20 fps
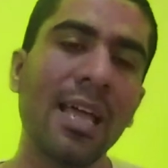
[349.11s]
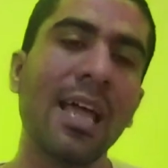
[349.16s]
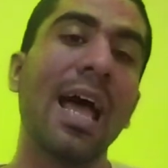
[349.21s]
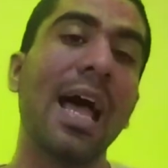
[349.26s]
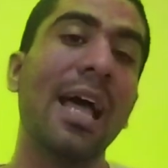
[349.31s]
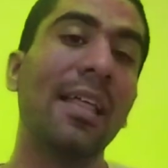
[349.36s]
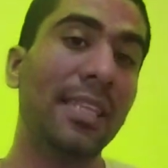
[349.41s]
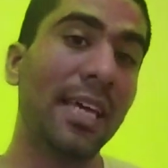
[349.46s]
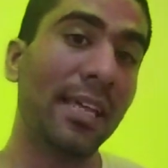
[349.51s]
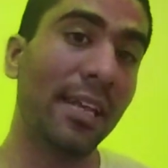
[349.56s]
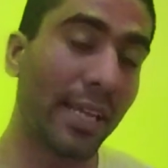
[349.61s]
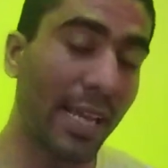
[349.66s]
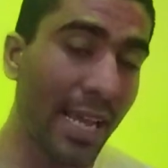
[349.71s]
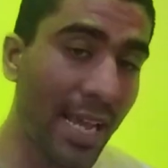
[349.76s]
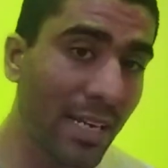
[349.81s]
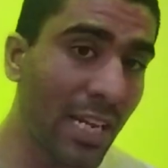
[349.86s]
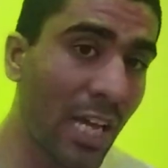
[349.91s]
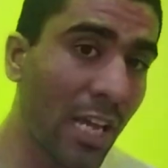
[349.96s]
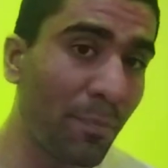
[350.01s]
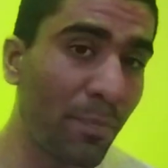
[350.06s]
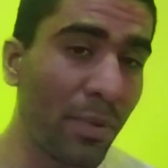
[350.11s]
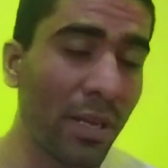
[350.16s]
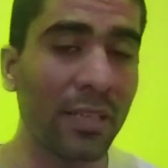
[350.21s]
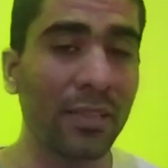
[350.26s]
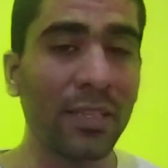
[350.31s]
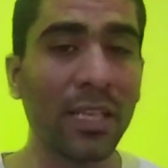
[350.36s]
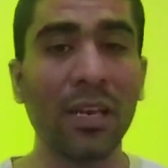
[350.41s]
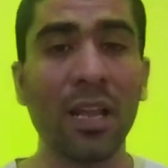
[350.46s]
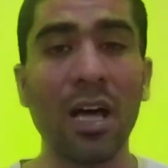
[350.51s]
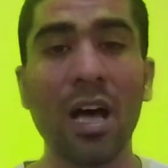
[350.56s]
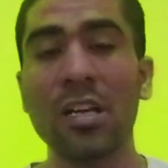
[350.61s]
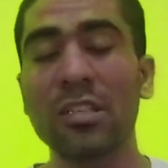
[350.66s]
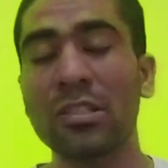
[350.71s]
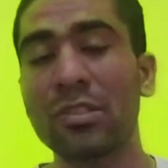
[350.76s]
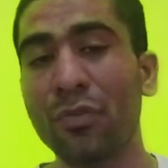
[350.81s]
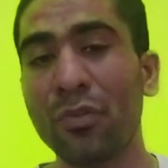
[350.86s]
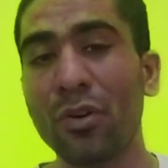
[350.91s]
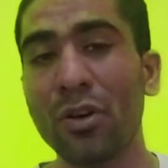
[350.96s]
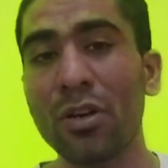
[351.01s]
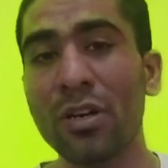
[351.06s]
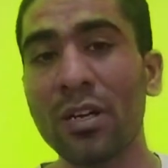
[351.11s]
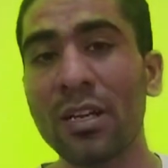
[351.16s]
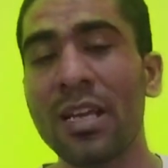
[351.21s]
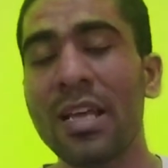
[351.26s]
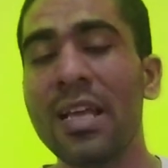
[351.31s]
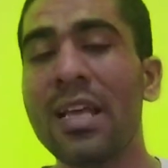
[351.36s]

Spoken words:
And then again I pick the last word,